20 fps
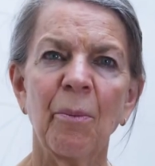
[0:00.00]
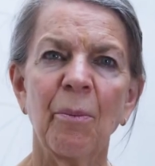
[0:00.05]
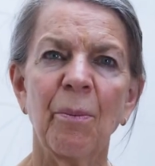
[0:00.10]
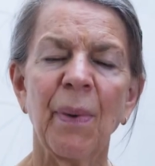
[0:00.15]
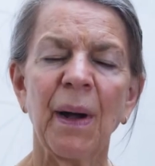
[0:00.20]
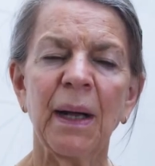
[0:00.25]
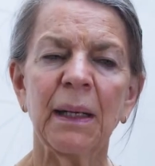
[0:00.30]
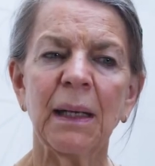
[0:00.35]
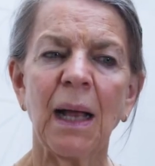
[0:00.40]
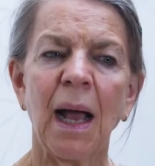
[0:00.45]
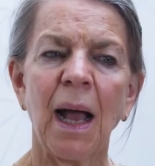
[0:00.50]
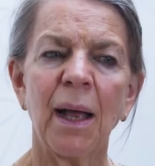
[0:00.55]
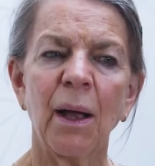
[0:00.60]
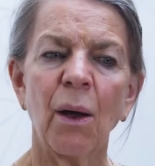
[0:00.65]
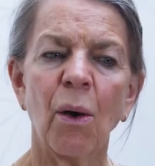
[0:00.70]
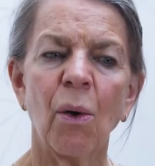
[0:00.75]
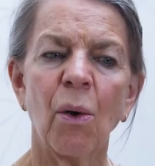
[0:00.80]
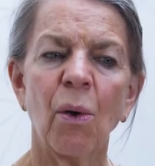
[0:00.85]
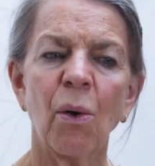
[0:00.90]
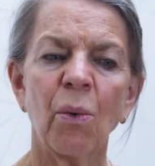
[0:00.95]
but I
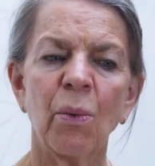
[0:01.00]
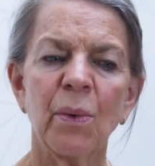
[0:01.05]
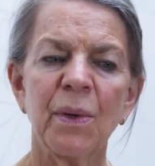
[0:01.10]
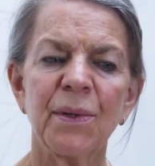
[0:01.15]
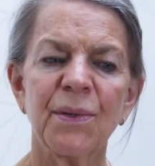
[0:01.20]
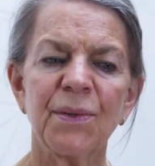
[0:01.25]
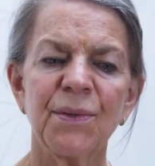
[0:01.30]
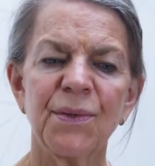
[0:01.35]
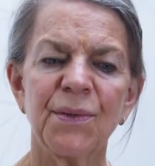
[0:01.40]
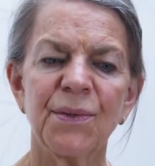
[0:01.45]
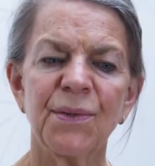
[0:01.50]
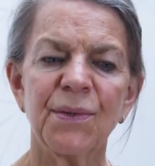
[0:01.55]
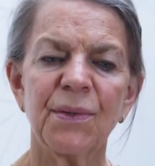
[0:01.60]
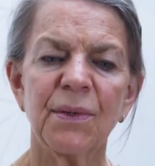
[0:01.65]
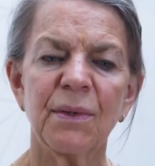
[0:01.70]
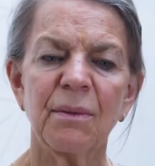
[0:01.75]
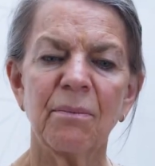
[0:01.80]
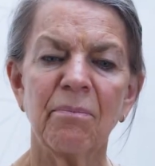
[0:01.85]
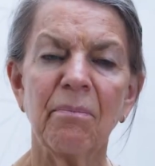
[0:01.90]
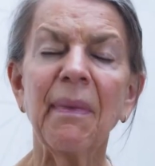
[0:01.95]
always
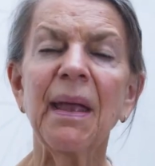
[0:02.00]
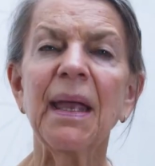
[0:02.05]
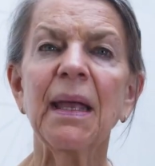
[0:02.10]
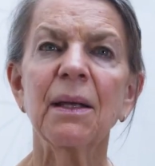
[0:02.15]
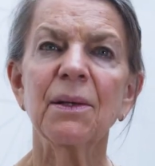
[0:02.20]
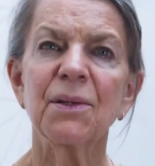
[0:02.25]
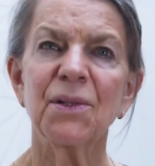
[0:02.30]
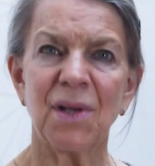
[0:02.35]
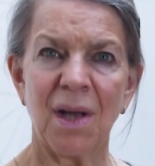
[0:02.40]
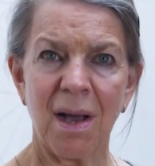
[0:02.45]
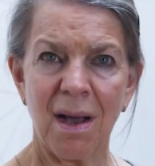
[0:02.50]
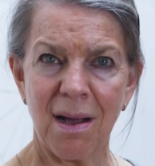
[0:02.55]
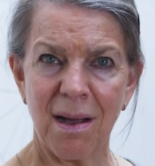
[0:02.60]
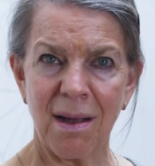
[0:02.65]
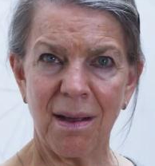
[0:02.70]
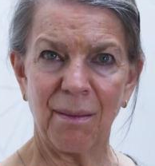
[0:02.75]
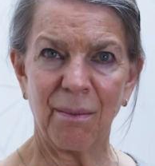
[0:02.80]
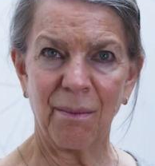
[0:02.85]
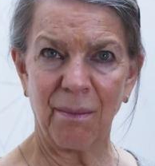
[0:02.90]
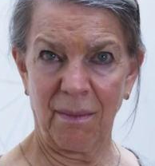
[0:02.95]
make
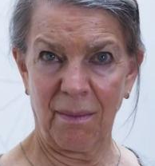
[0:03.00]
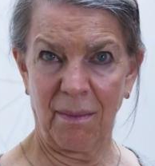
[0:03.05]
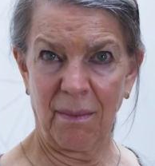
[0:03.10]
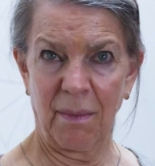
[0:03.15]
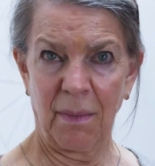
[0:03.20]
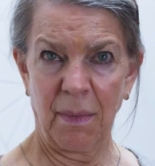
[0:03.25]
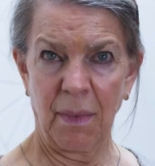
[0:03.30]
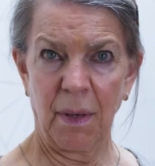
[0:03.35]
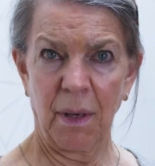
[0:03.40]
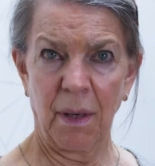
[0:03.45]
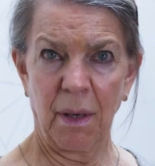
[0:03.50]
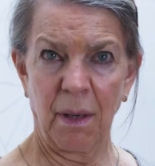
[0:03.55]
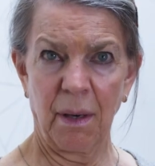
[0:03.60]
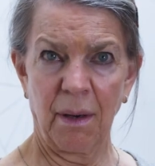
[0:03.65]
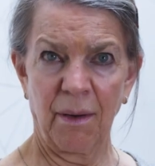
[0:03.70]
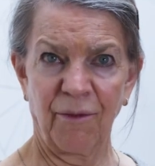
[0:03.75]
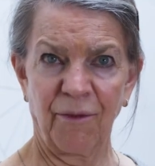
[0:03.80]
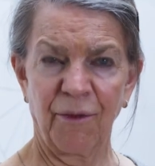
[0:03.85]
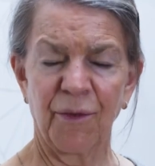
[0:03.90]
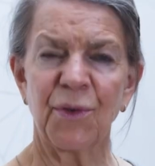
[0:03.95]
time
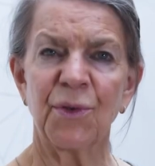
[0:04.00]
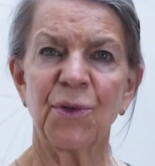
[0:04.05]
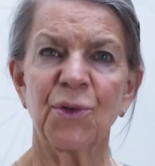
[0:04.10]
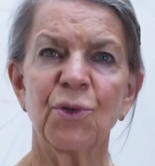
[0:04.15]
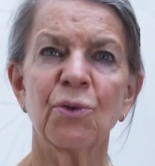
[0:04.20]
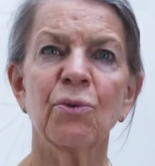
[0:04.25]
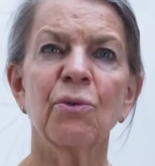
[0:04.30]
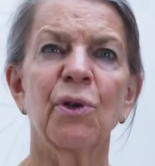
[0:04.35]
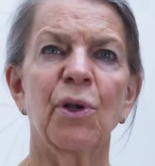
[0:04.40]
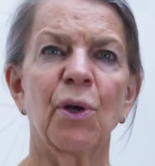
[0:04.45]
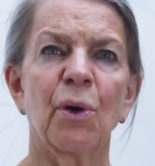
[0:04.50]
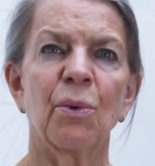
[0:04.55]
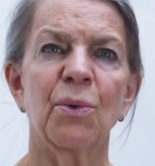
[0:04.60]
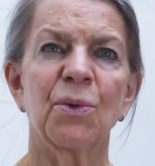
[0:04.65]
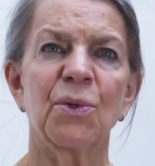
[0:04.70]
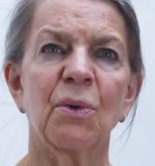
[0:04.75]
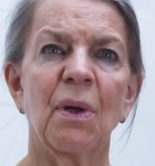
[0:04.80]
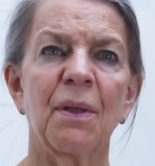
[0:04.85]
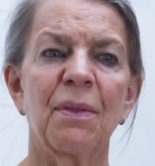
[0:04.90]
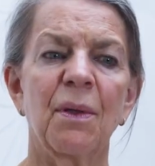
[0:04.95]
for the studio.
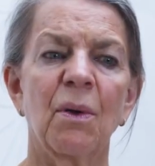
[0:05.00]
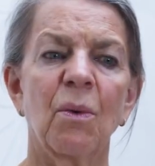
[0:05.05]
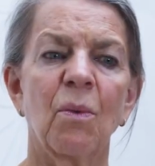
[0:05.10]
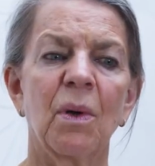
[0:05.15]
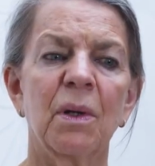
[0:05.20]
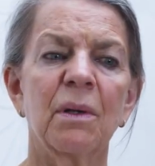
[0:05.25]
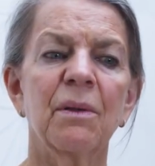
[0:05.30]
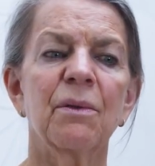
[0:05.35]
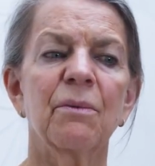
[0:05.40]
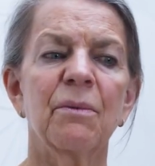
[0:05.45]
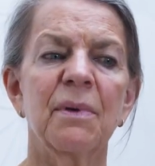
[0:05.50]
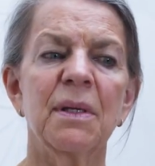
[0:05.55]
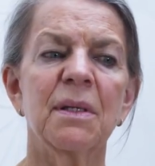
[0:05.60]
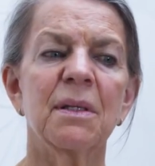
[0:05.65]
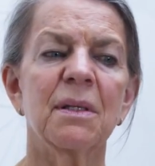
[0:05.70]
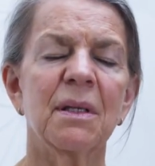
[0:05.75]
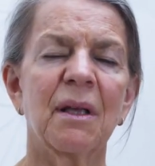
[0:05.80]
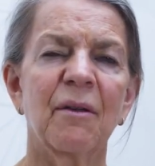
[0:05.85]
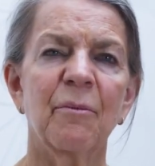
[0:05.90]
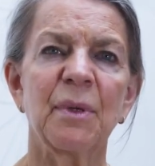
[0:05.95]
So I think one of the
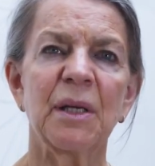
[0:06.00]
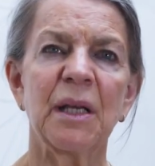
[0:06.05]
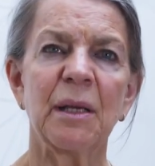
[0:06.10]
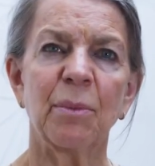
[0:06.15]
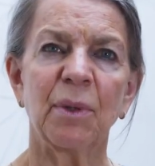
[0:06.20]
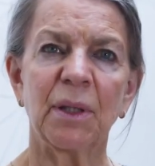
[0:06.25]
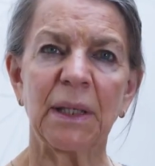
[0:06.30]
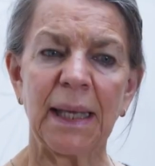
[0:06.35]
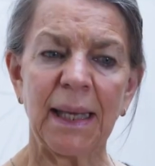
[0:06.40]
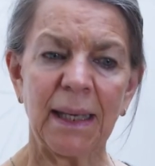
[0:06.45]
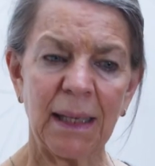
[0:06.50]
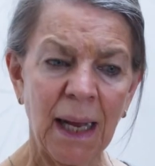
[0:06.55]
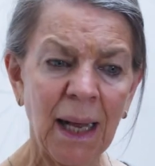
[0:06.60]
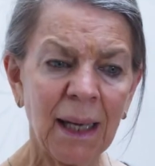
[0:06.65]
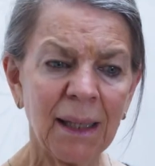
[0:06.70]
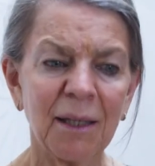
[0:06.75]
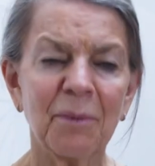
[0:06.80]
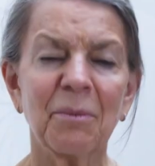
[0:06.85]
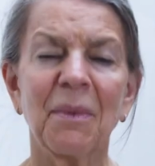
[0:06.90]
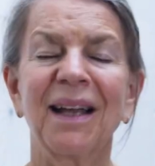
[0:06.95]
reasons I've been able to get
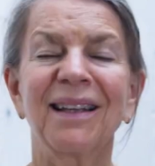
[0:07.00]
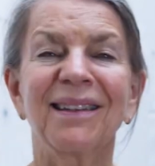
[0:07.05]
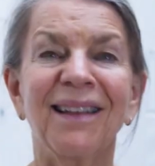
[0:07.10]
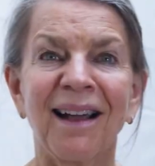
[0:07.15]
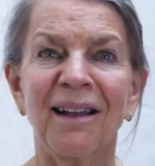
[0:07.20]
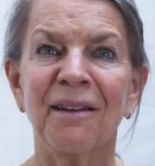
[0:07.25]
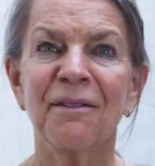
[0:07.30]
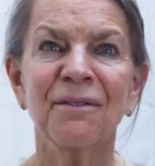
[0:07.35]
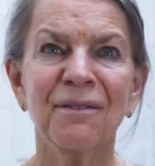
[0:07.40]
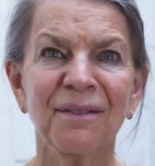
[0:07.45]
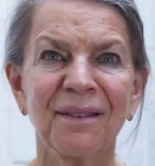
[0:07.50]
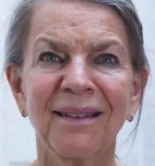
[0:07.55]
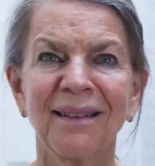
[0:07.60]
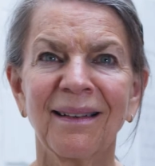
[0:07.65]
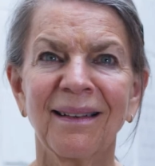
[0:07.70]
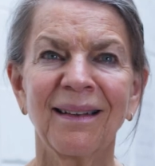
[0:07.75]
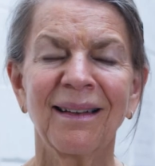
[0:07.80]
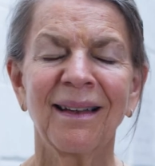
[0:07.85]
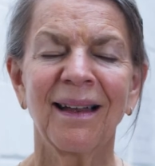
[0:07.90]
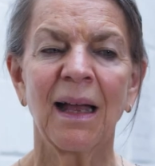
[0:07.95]
on in my life
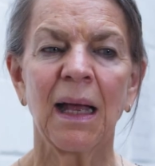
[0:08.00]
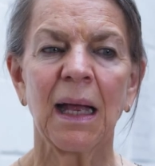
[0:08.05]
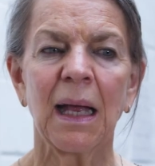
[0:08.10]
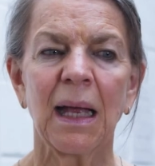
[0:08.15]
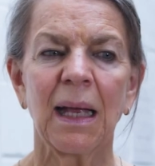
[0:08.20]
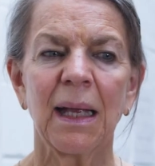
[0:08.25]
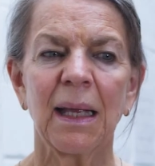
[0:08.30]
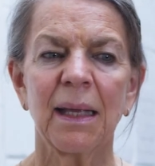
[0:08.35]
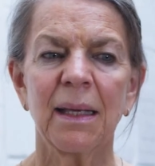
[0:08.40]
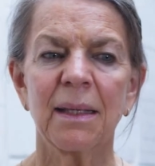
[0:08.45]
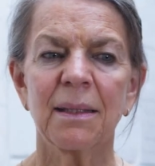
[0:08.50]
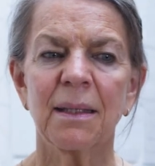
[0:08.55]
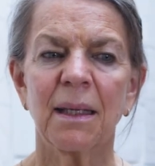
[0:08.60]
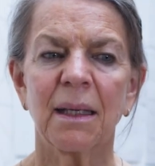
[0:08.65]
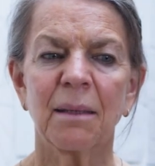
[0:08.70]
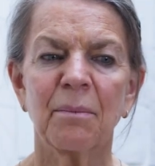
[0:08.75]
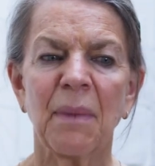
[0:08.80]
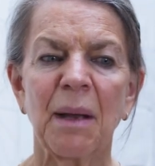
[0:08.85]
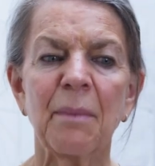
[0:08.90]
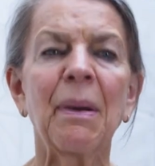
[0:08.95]
is
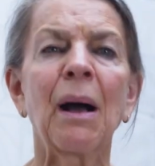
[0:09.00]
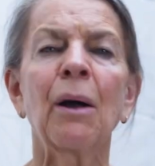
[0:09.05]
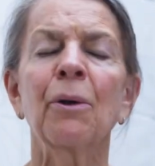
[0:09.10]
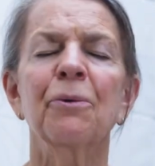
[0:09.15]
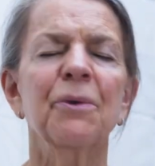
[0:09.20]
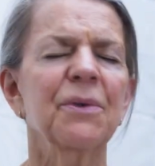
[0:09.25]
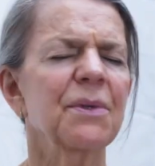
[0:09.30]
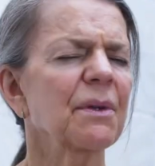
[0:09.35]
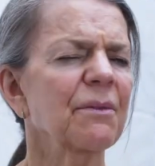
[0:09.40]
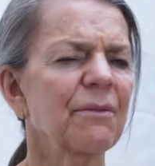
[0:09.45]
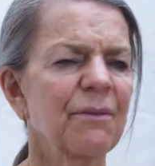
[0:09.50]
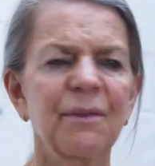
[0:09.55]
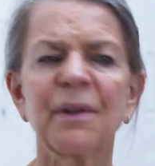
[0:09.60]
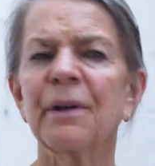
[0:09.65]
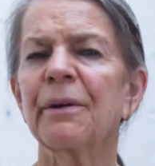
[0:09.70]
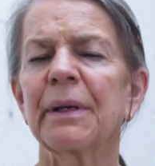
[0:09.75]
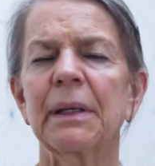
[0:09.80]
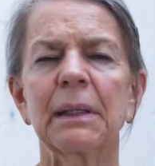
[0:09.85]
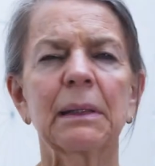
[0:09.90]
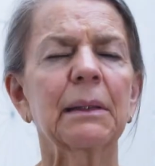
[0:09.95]
that my boundaries are
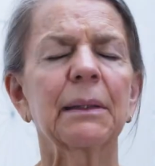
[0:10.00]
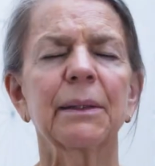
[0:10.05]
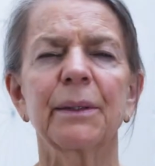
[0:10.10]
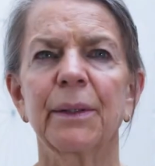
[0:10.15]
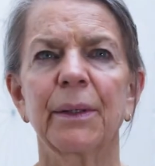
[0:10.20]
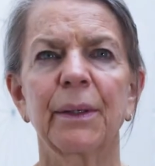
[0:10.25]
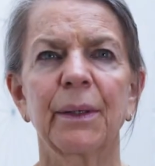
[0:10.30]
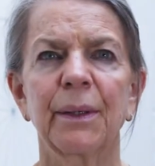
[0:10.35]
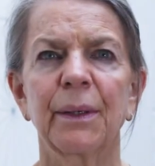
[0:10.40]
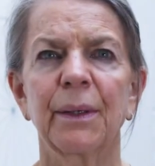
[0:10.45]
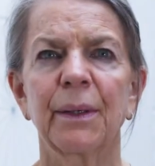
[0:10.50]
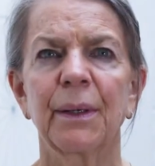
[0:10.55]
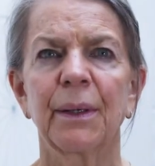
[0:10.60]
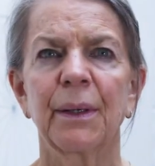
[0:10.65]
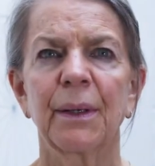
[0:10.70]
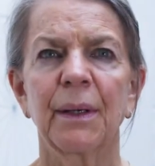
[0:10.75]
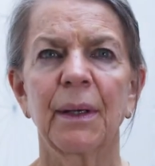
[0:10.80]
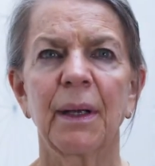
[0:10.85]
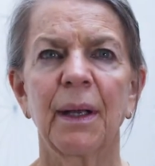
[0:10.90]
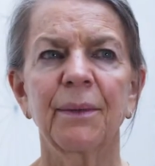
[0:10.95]
very clear.
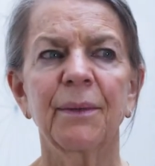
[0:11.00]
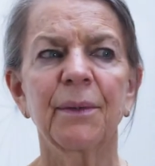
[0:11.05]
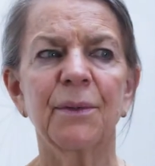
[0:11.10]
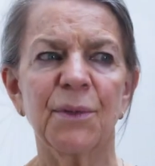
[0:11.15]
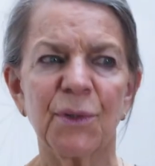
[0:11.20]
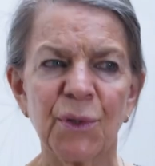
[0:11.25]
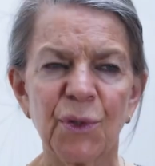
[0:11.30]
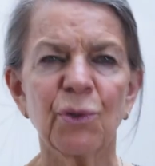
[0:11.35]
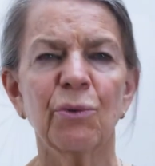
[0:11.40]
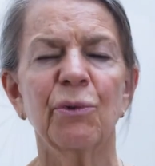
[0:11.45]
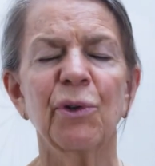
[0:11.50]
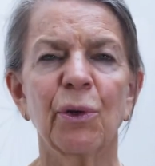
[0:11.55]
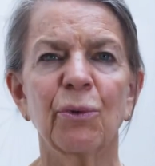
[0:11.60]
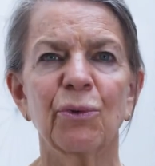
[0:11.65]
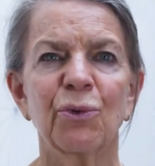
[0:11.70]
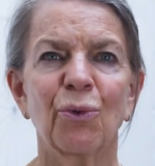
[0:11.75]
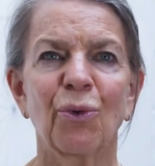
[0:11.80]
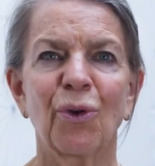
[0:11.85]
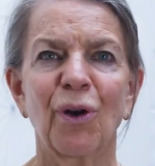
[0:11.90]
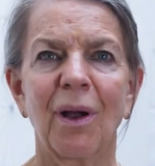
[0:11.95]
And there's a studio
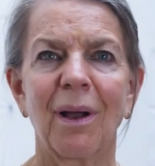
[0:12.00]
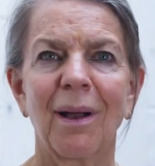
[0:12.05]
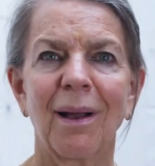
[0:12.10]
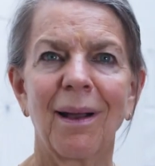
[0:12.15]
door,